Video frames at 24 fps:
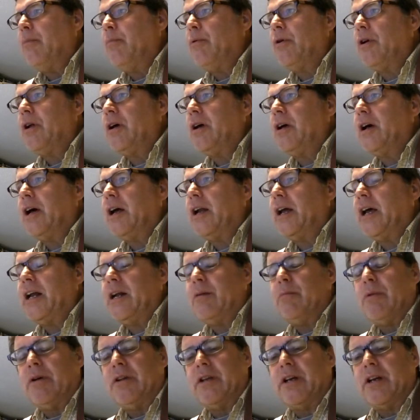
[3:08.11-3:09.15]
put an
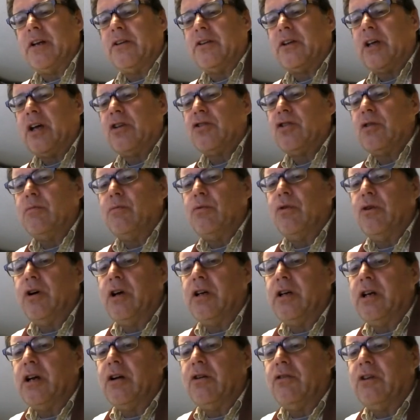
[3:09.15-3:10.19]
item on the discussion
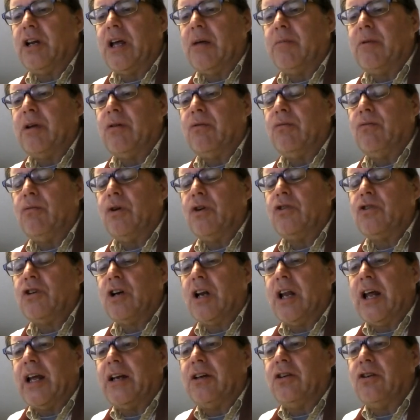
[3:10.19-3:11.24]
board, tell me what
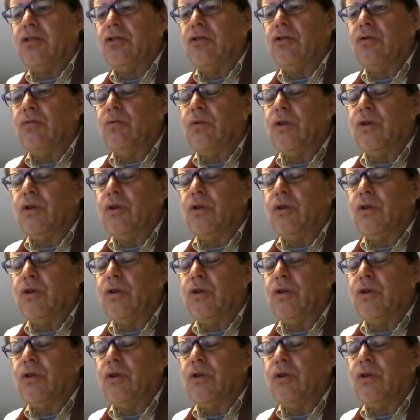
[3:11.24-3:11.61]
you'd like to do.